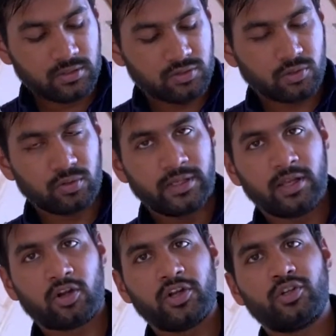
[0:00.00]
So in
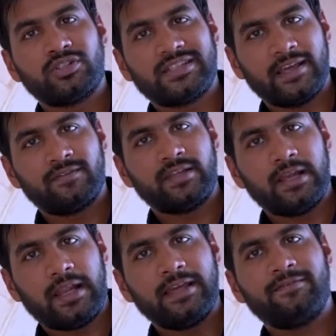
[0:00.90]
order to save
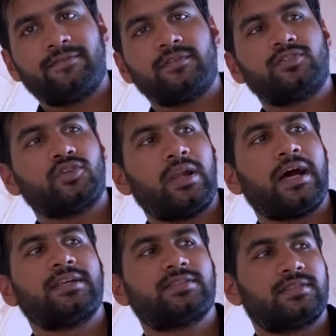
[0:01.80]
their life,
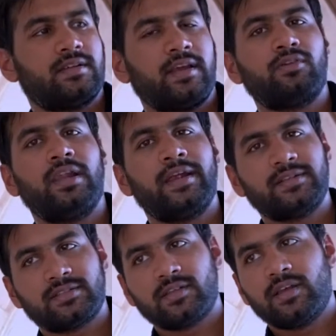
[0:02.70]
SOLAS
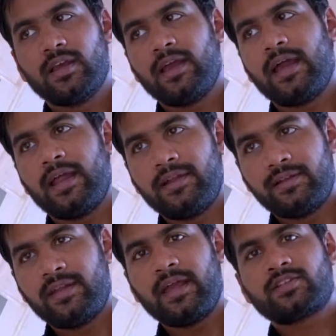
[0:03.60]
regulates and
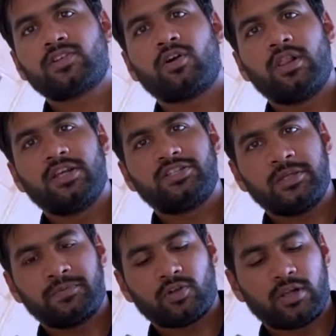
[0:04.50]
directs all the
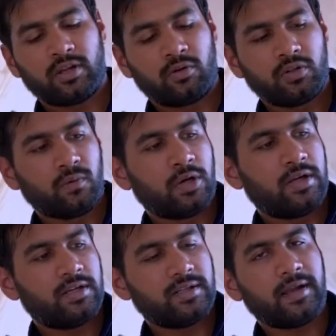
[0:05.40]
ships all around the
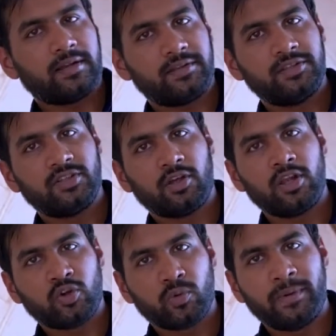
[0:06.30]
world that these are
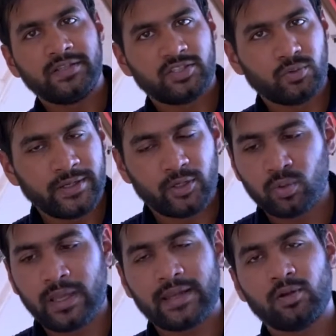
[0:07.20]
the equipments you need
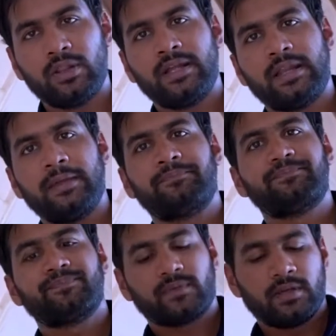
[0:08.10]
to carry all the time,
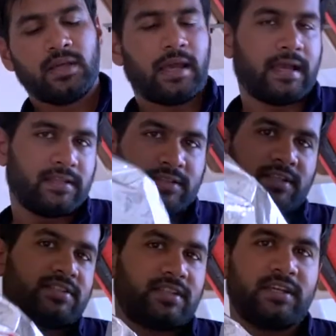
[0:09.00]
and
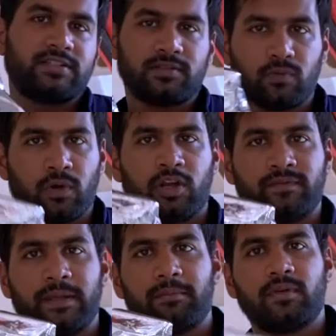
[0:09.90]
this is one of
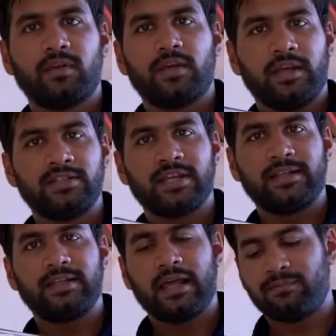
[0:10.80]
them
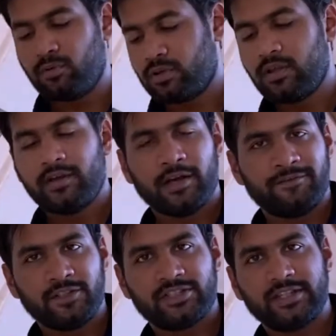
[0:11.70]
inside the lifeboat, a
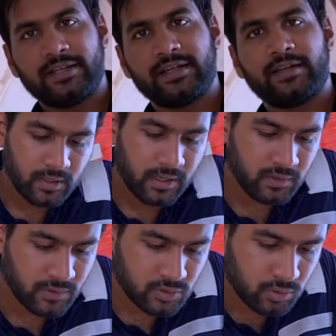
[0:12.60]
first aid kit.
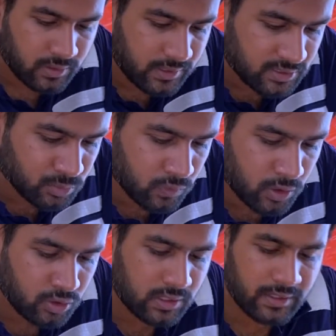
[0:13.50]
Anyway, so let's move
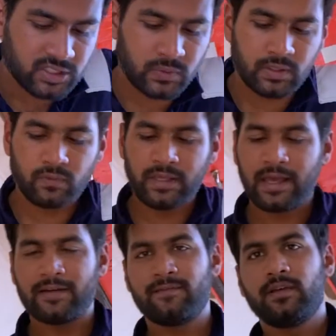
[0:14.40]
on to the next one. We
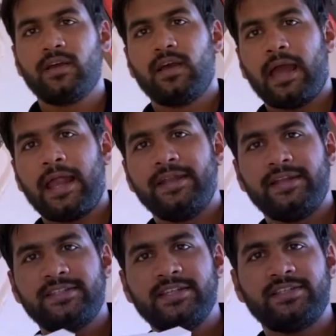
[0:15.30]
have
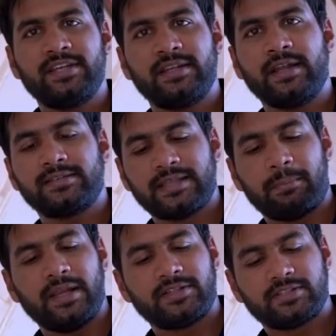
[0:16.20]
anti-seasickness
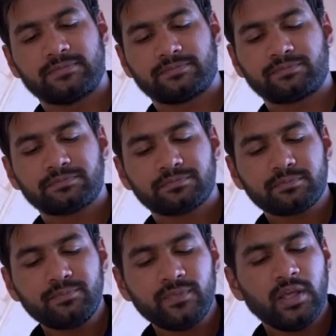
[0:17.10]
tablets.
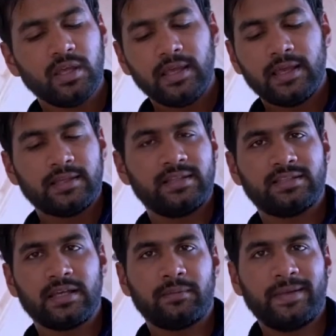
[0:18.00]

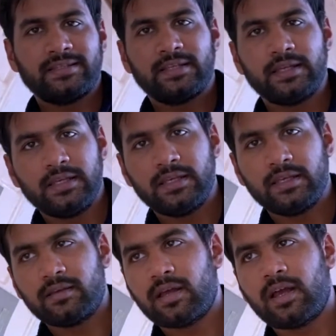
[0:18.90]
These are
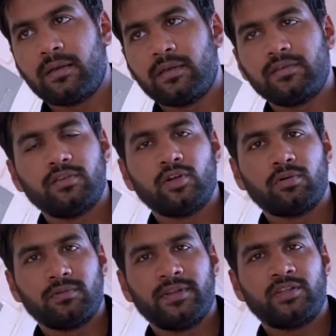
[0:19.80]
basically,
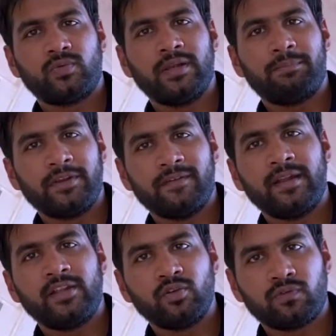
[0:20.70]
this will
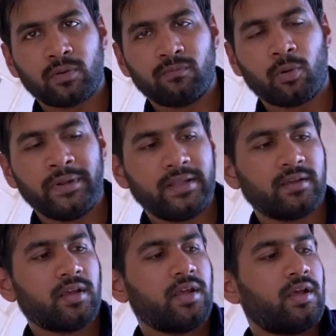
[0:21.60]
prevent you from vomiting.
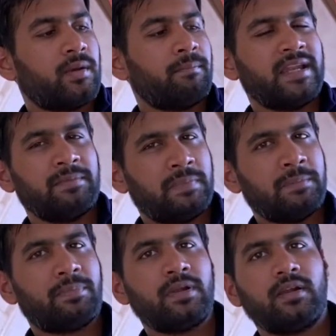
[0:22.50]
Many
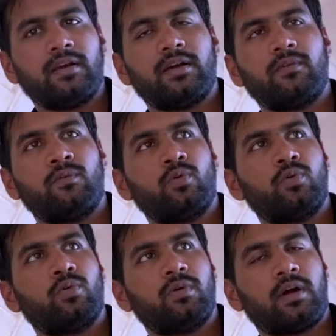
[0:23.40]
people
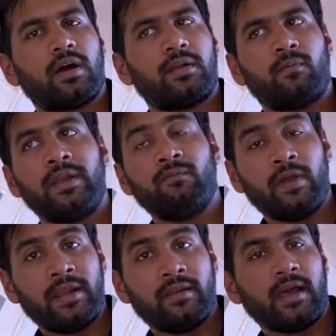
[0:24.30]
who are
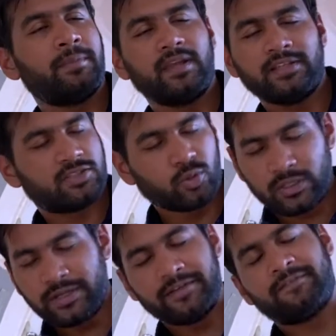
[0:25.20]
it's
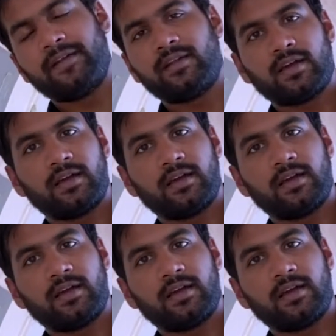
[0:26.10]
totally different.